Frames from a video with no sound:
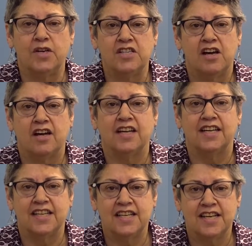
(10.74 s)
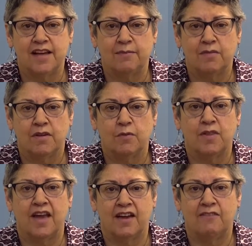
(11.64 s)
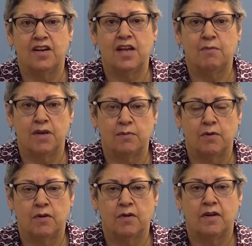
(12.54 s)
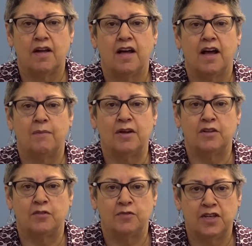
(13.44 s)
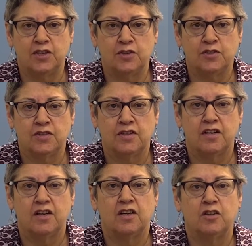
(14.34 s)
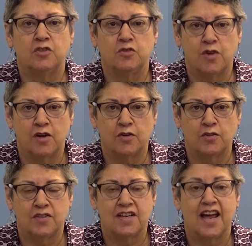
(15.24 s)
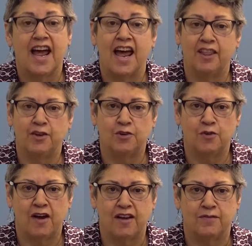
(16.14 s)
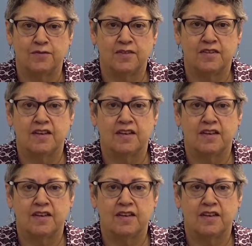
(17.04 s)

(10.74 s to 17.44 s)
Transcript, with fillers: we talk in depth with everyday people about their fears, their struggles, and their triumphs.